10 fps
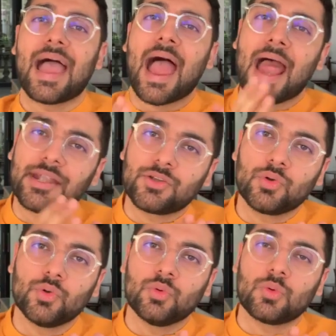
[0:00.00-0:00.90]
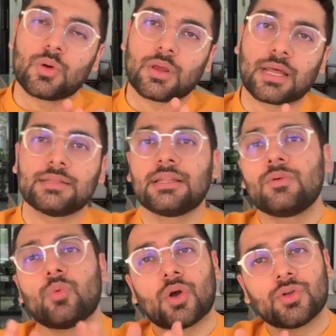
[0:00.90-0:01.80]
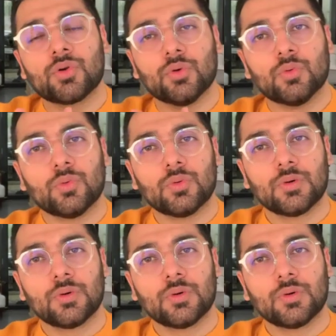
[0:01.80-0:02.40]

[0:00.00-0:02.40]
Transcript: had to do rather than want to do.